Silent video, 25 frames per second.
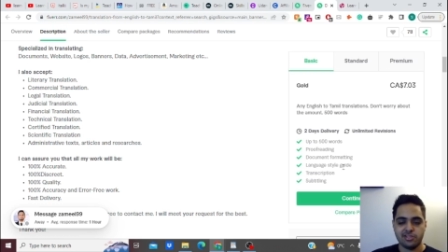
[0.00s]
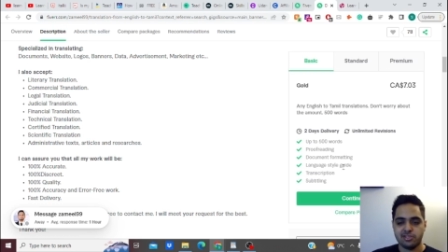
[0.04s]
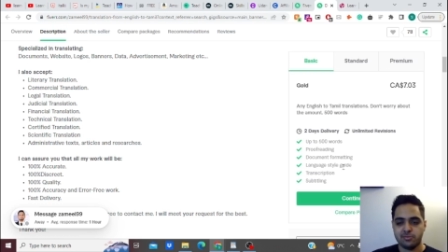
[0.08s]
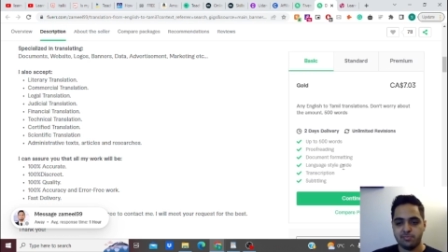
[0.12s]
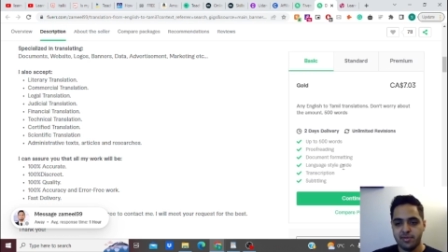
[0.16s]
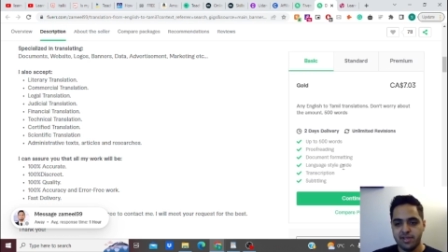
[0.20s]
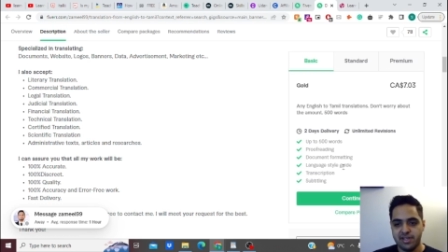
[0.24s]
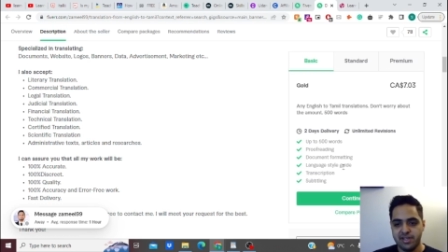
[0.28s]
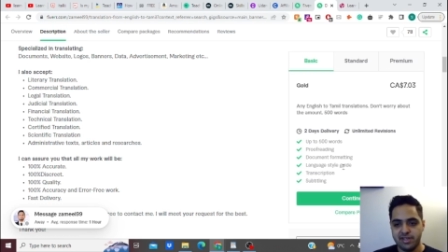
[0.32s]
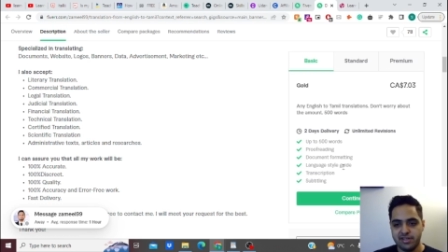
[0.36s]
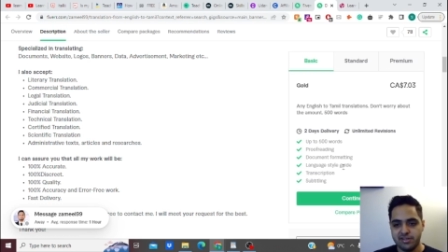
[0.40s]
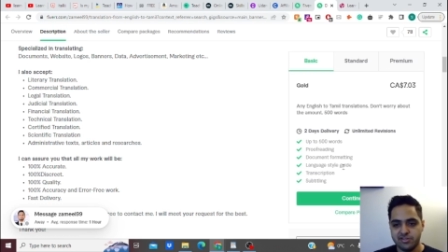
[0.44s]

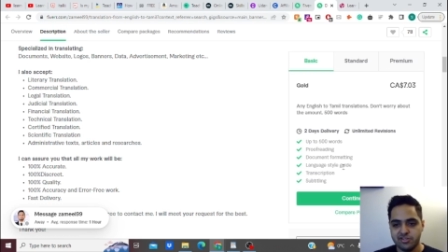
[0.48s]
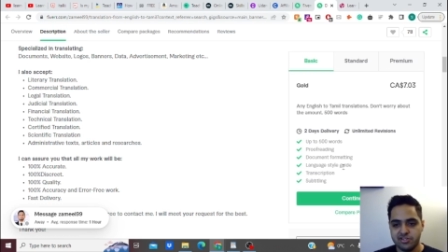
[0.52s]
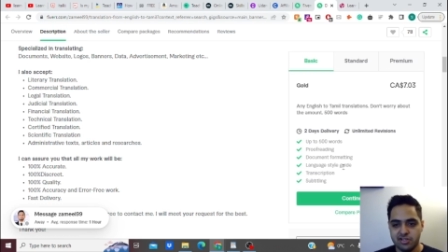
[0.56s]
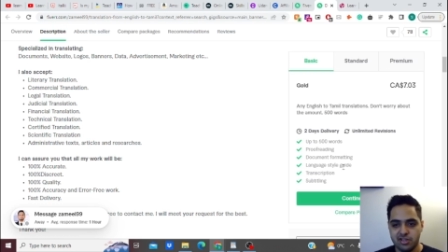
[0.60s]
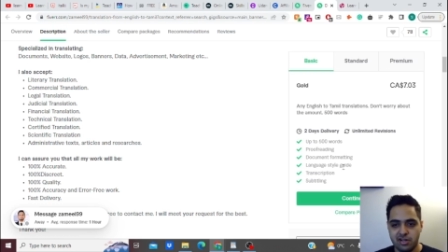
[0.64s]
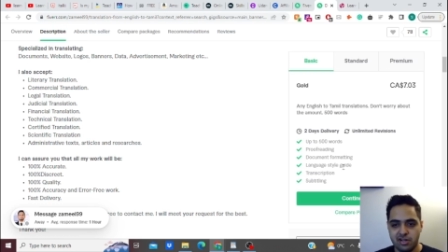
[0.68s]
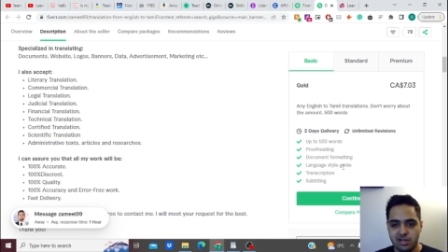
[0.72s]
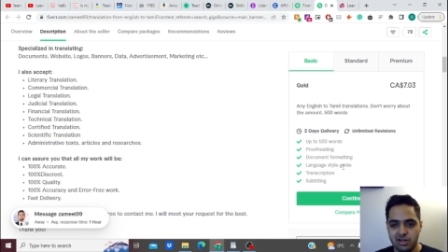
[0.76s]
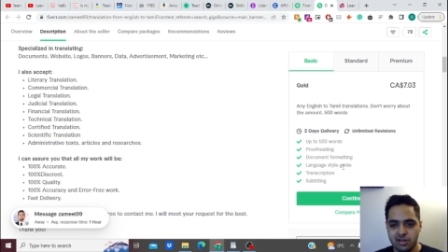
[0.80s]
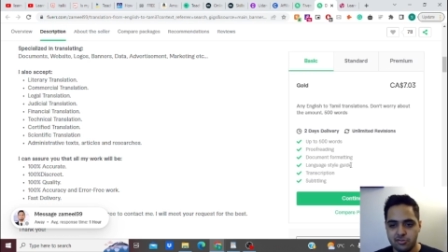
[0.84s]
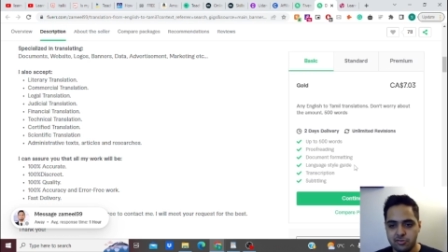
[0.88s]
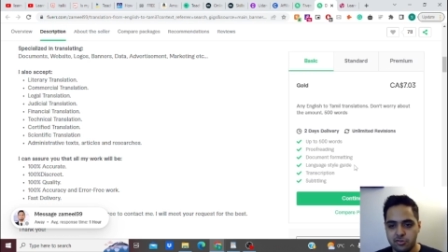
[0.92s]
page
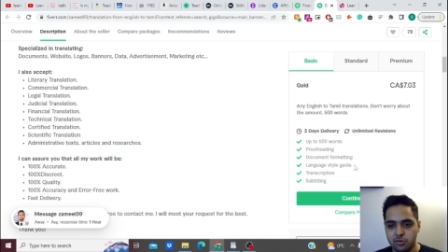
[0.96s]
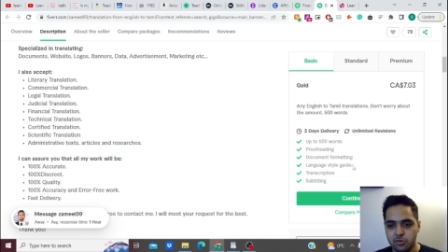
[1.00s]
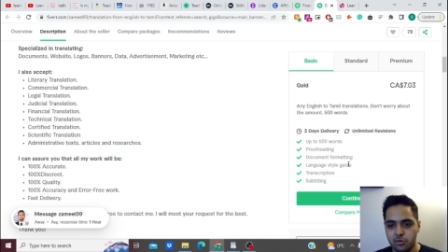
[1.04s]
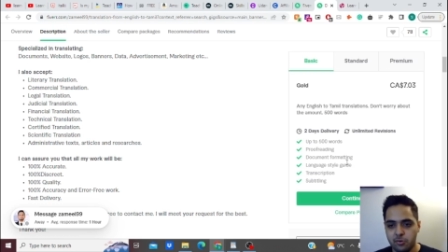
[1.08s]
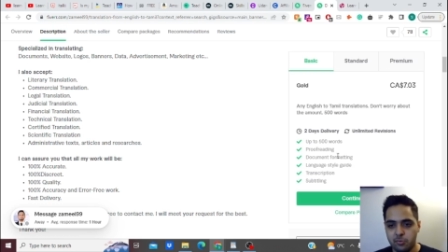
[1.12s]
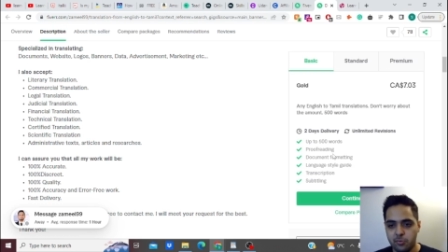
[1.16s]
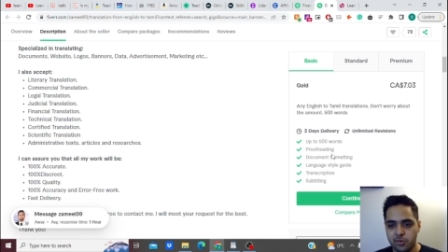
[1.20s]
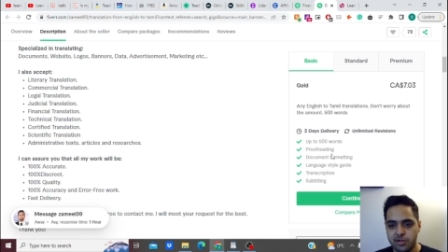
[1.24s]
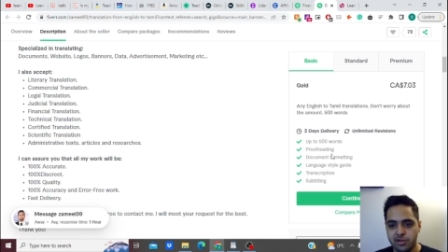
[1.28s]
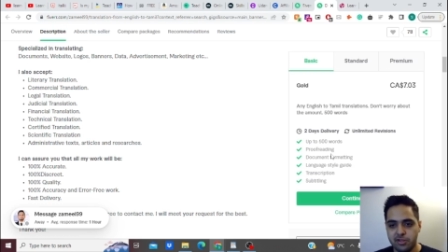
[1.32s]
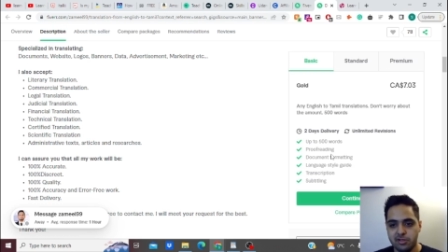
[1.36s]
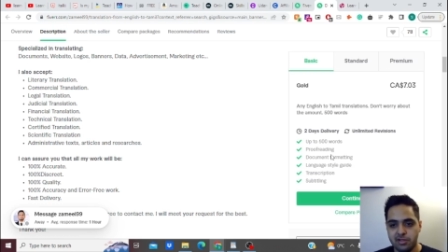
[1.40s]
through a
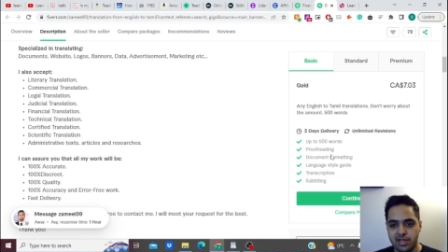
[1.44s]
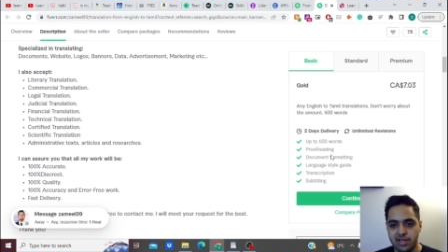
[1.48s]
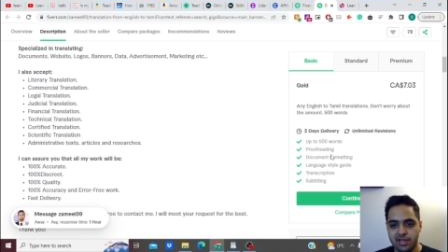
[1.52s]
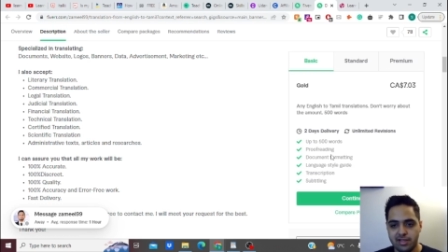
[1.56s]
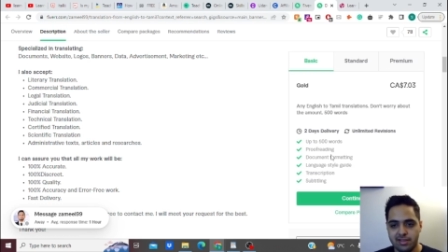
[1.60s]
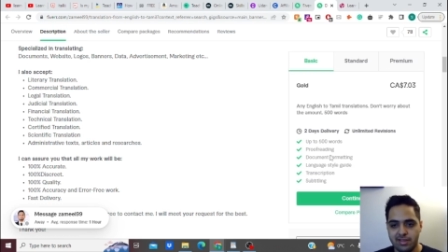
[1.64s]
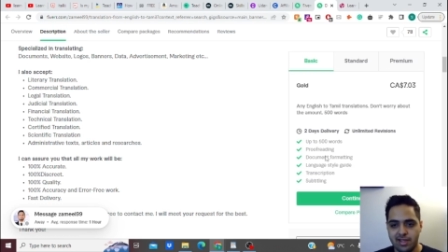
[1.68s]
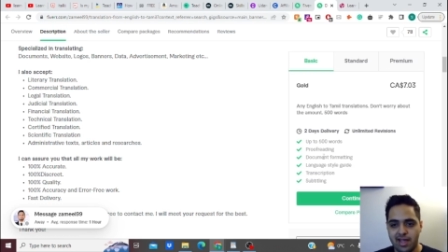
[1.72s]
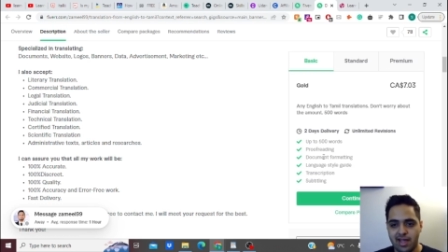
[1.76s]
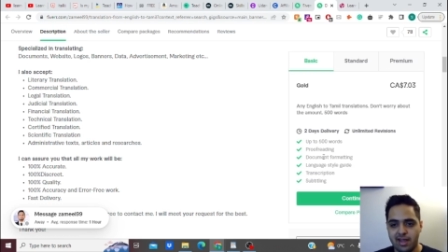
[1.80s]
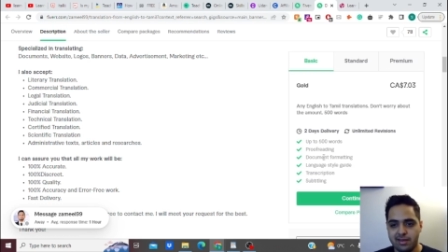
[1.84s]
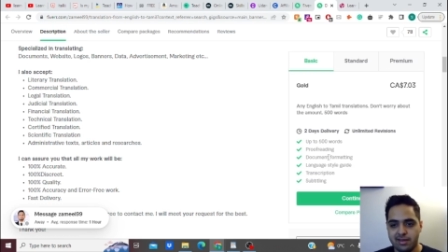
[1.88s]
video like
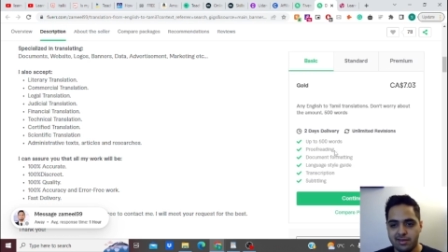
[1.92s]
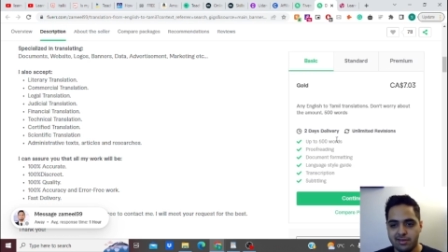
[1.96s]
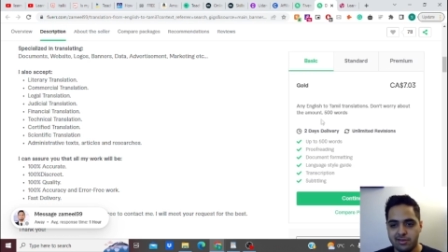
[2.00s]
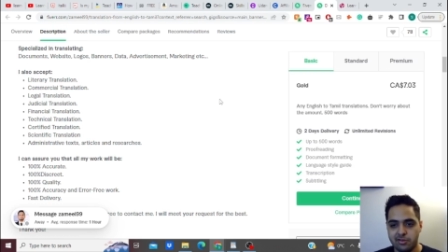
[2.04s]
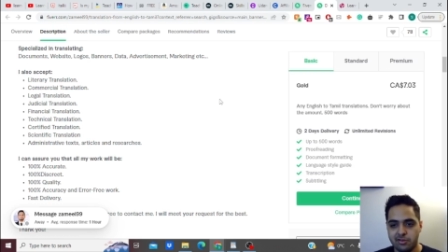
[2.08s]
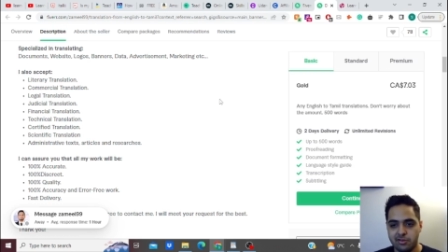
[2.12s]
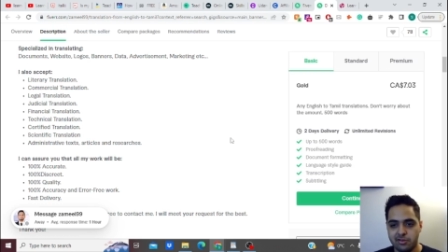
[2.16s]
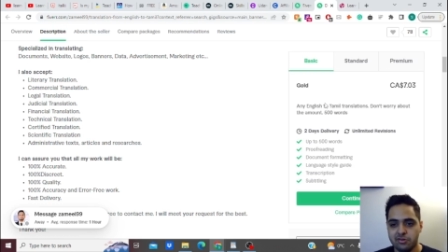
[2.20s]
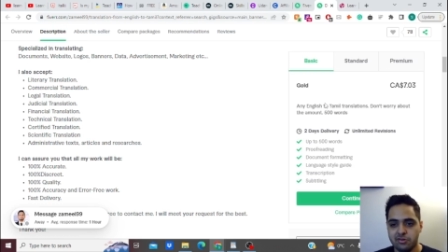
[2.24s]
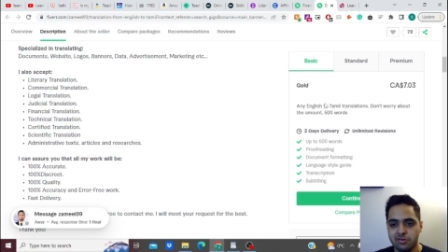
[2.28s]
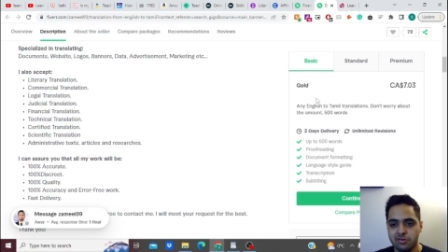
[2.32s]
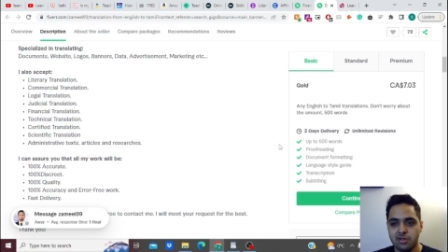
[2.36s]
that, you
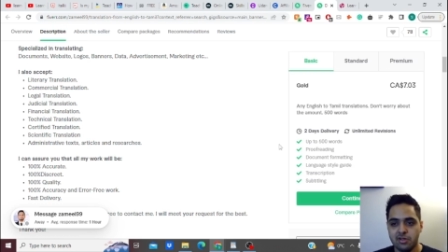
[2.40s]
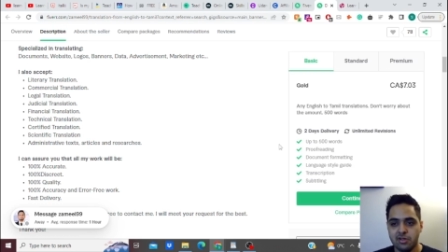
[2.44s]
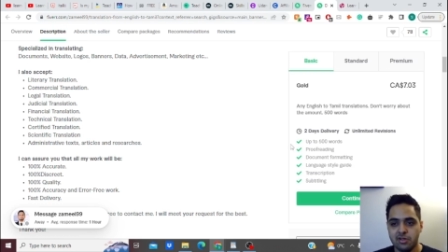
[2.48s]
know,